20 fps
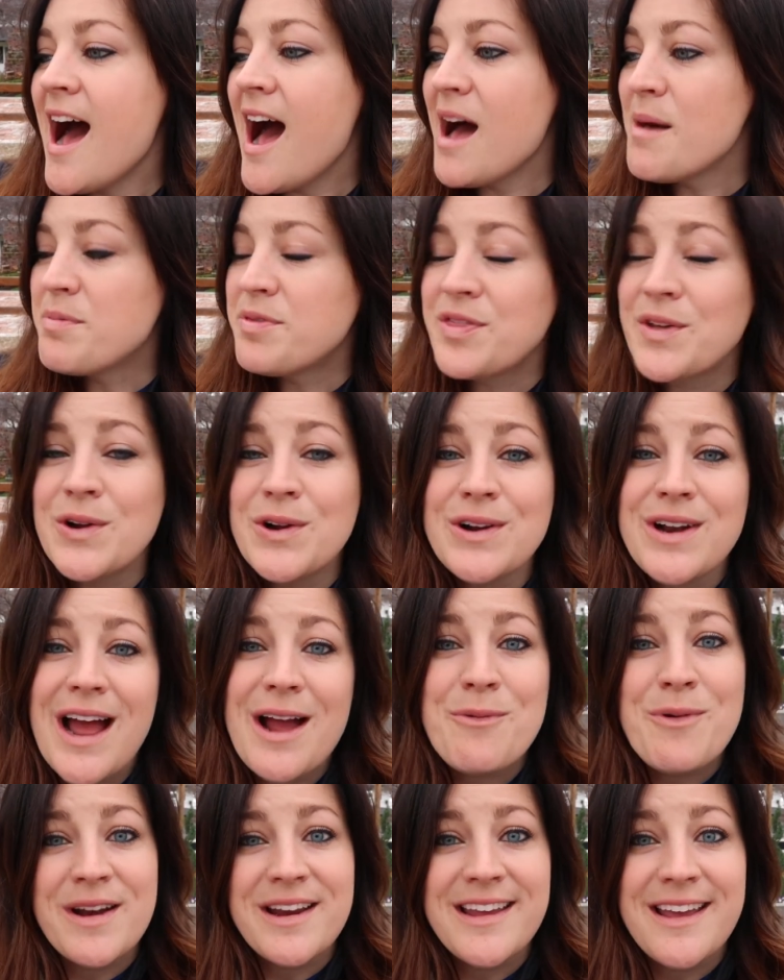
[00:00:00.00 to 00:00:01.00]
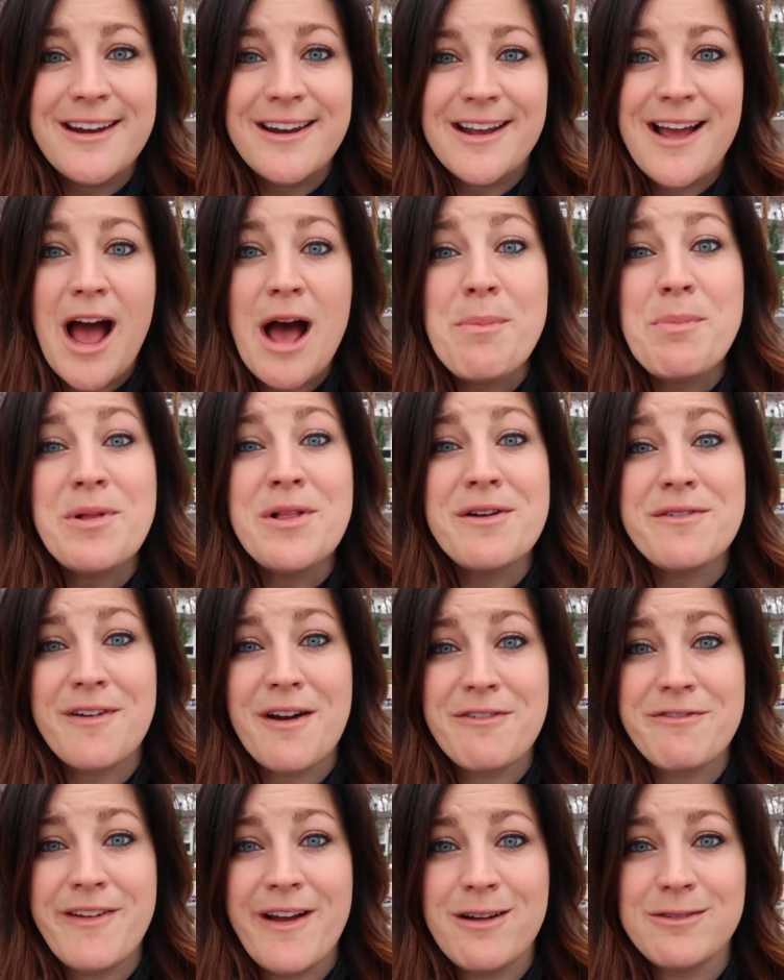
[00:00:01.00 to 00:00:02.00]
Um, third, I want to get a couple of
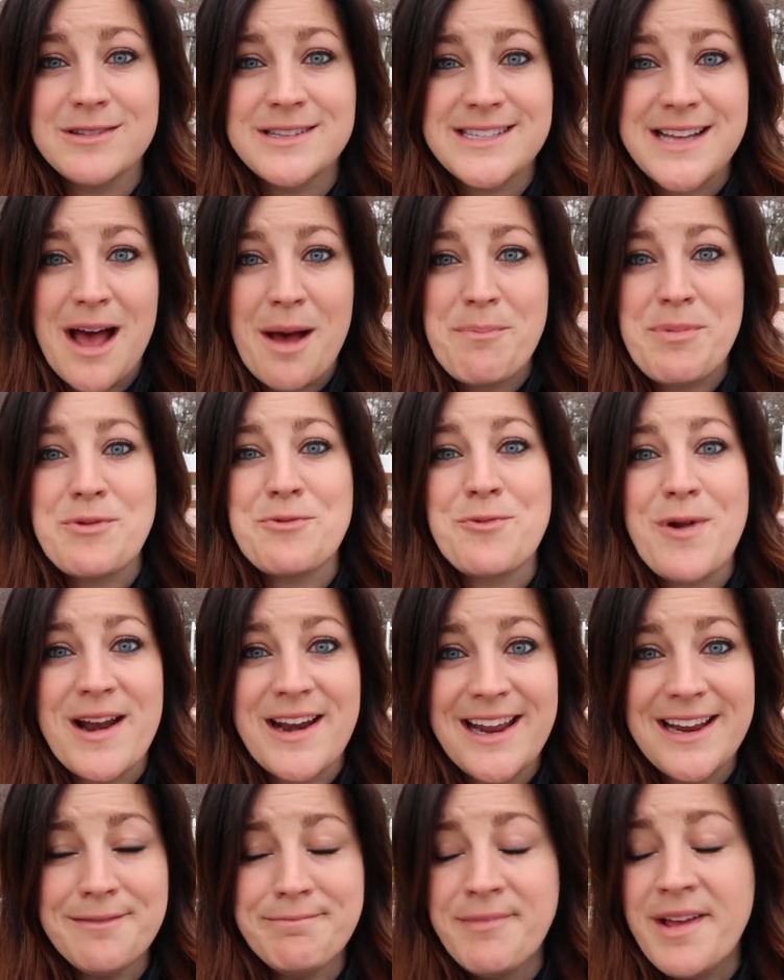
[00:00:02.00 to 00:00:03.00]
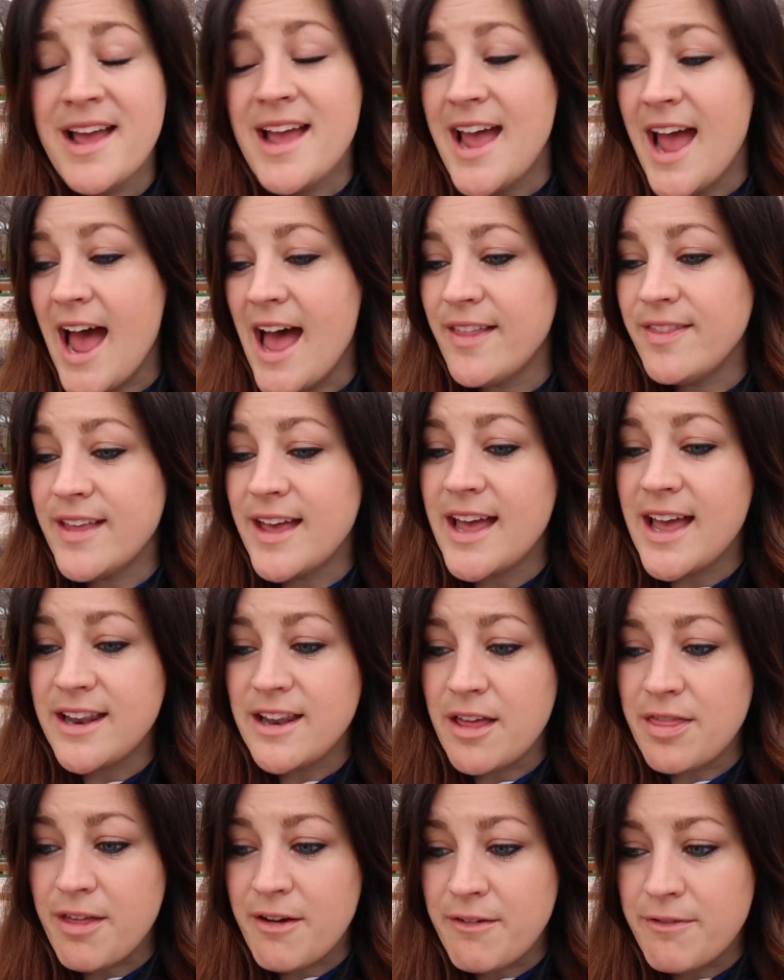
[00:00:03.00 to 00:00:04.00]
our fountains up and running. And
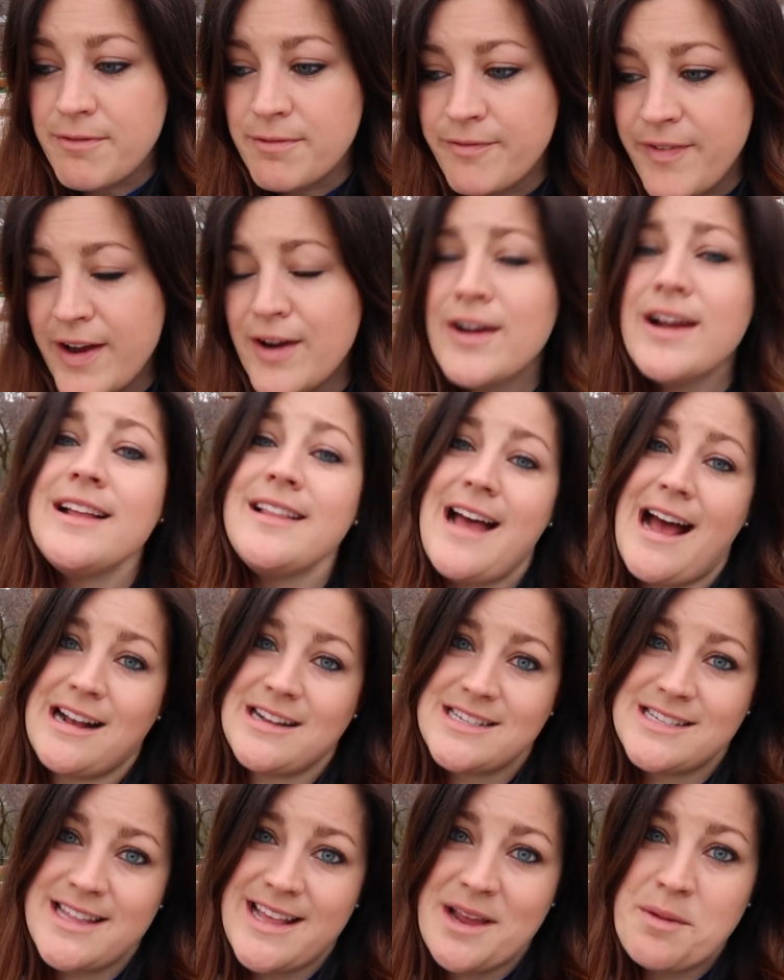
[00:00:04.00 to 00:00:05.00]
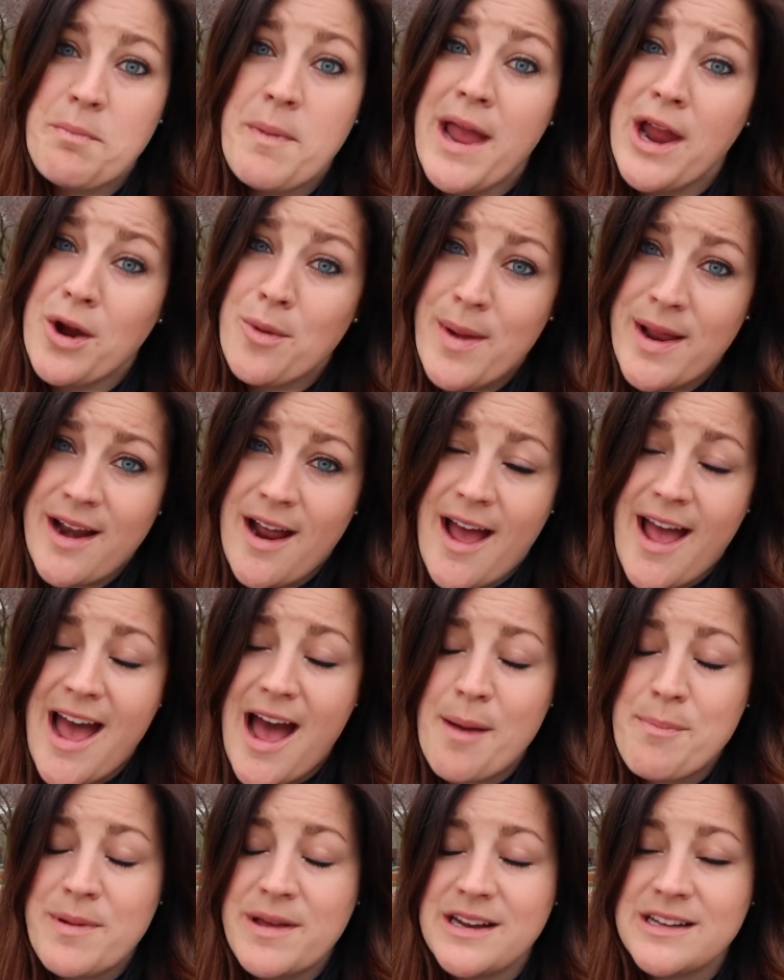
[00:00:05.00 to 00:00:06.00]
then the very last thing may or may not
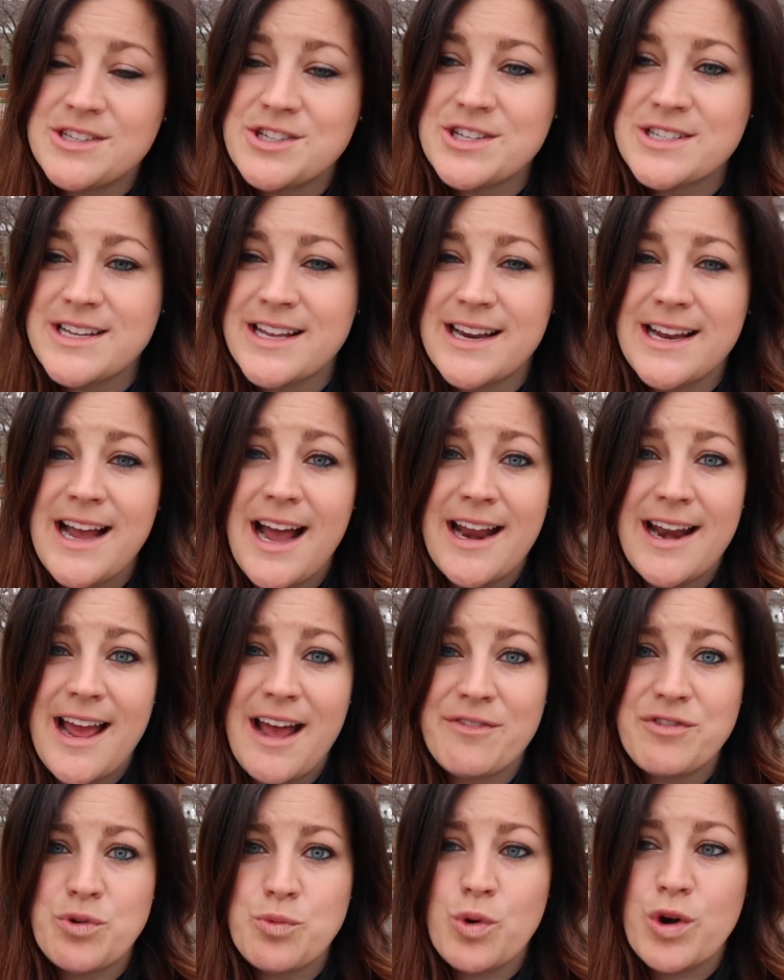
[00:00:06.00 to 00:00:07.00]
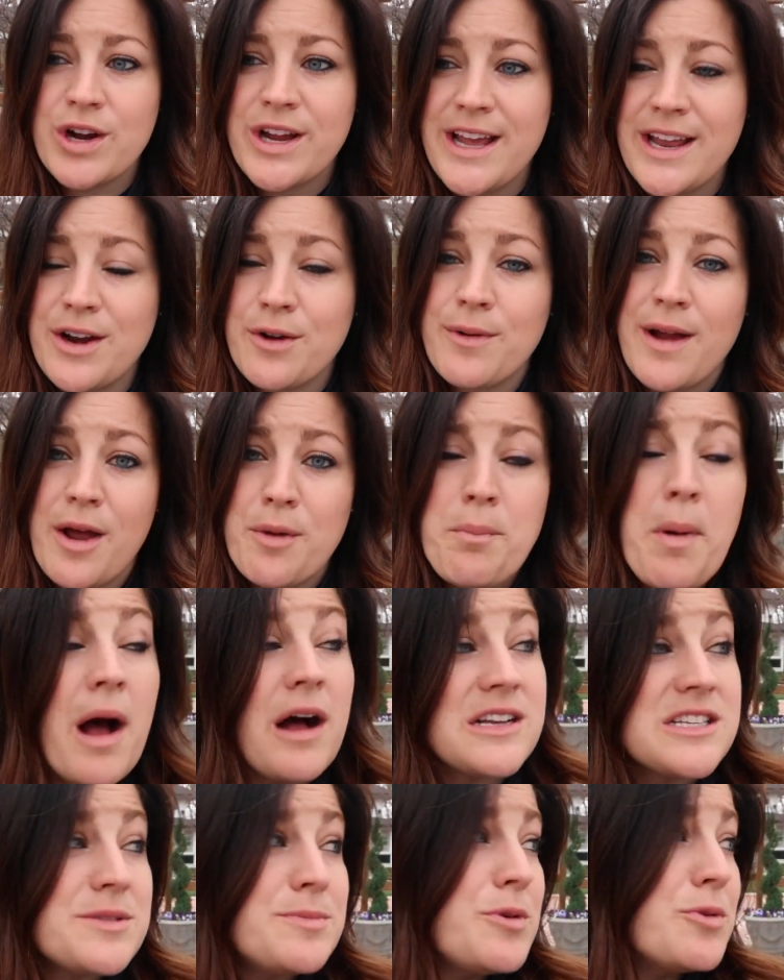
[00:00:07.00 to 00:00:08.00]
happen. It's just going to kind of have to work in around
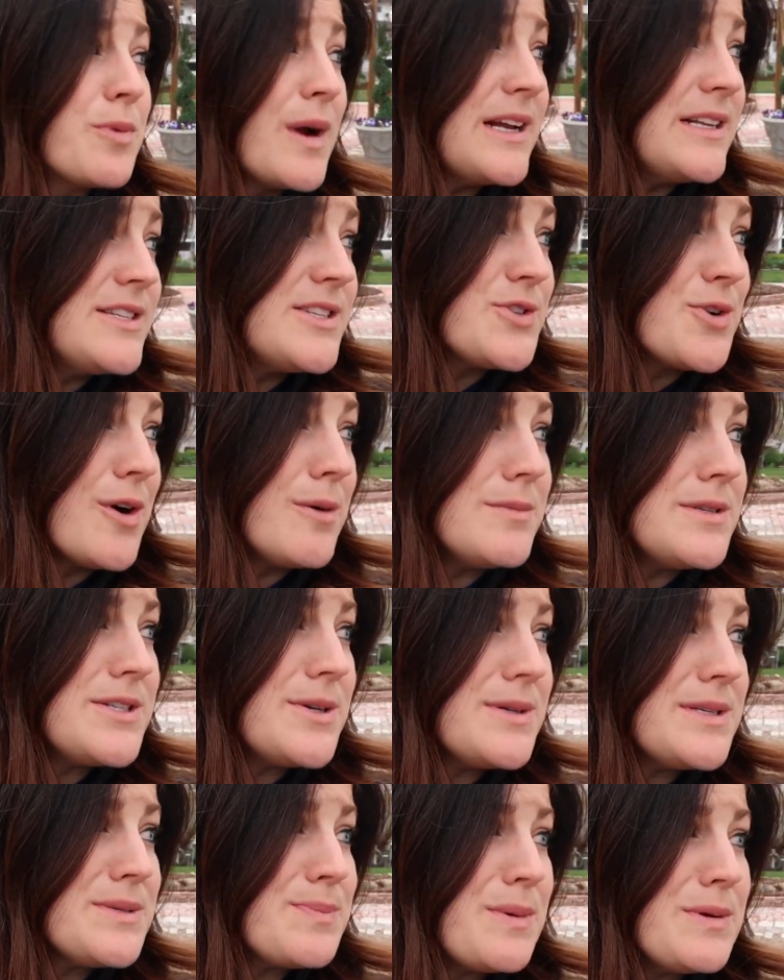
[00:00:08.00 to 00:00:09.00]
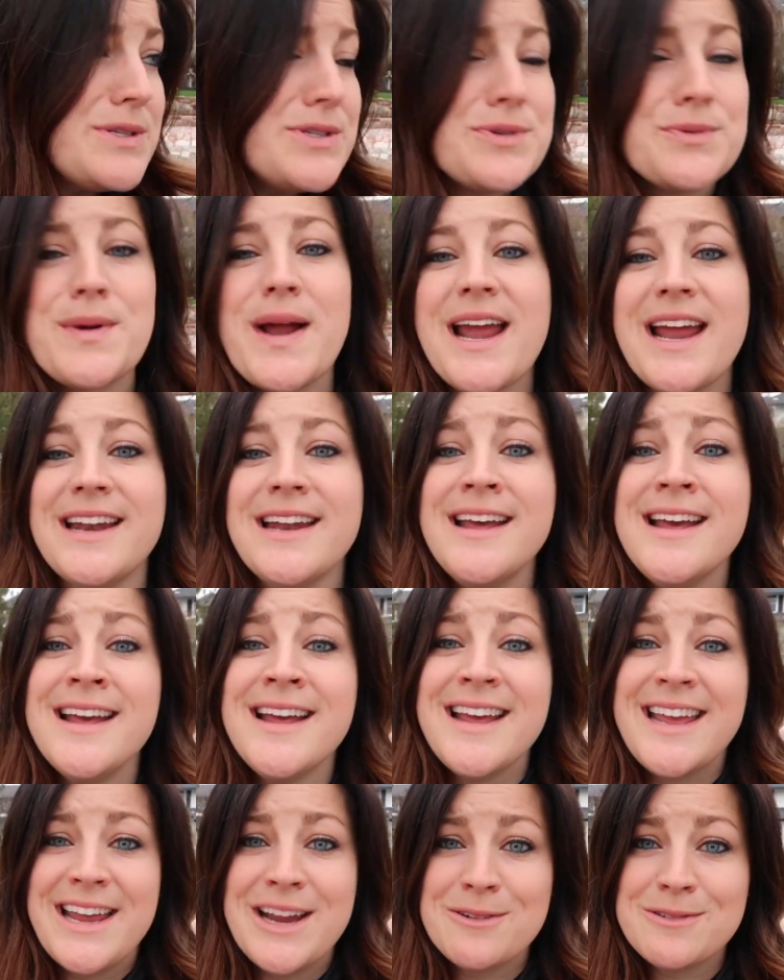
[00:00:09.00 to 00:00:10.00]
possible rainstorms. So it's supposed to rain
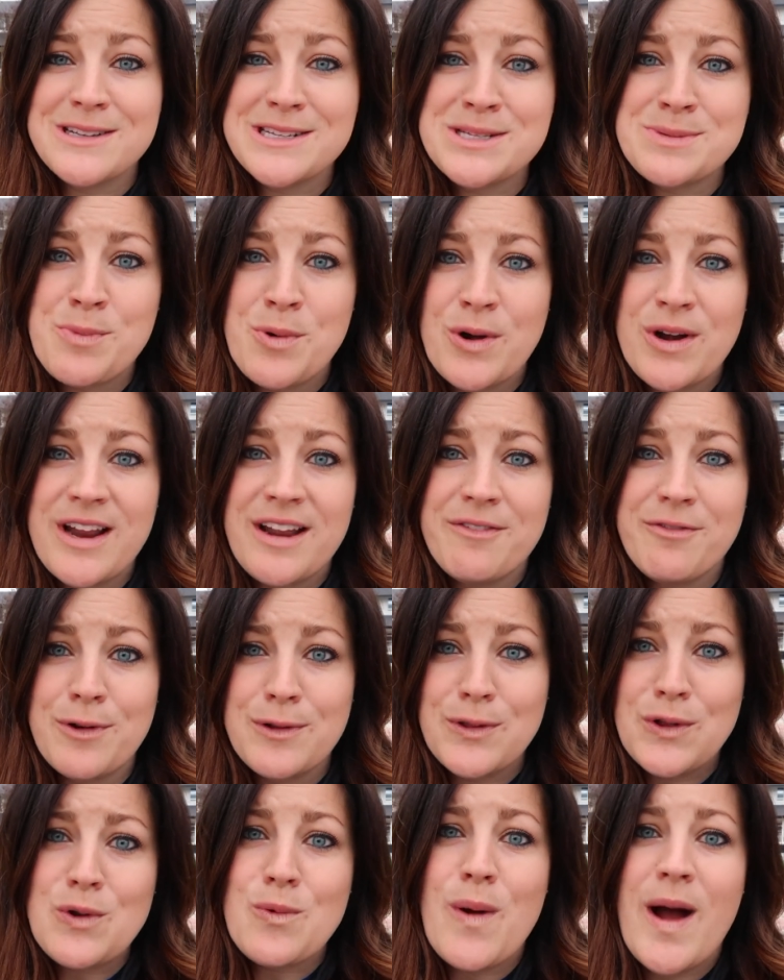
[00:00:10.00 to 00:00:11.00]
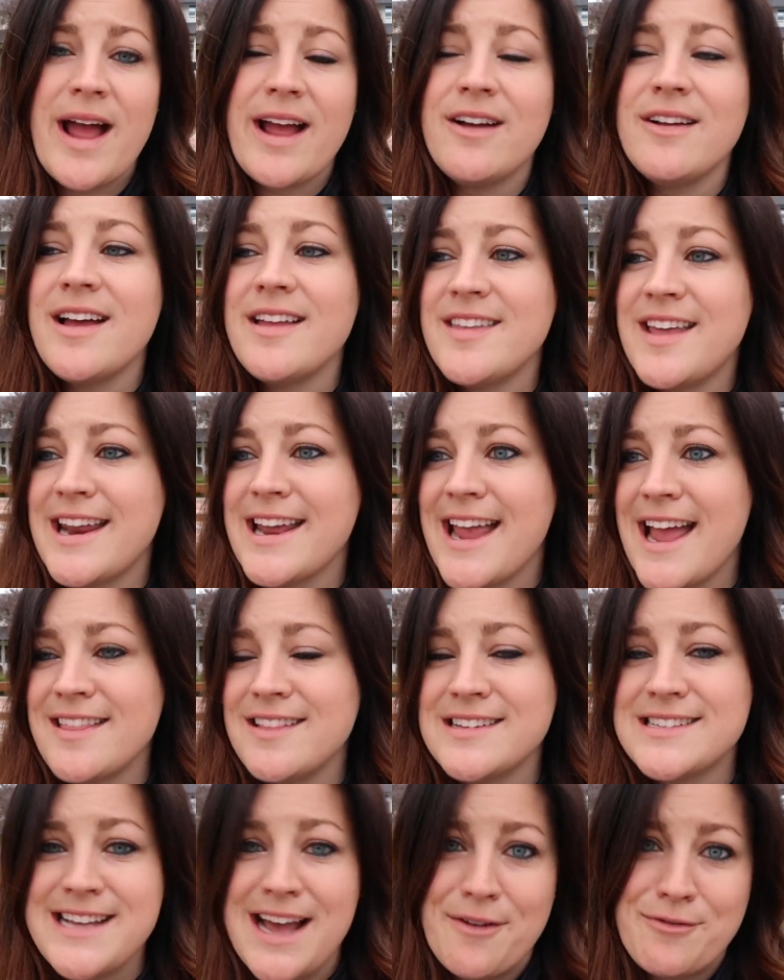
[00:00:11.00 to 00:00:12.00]
here this morning for a little while and then
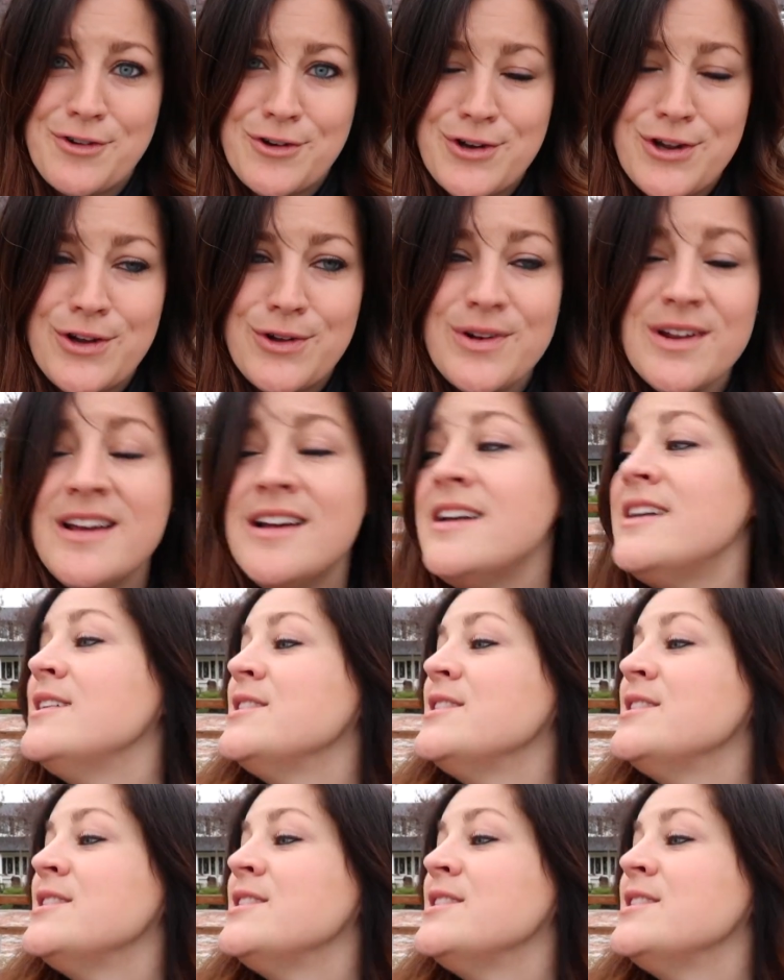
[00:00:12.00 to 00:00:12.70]
again this afternoon.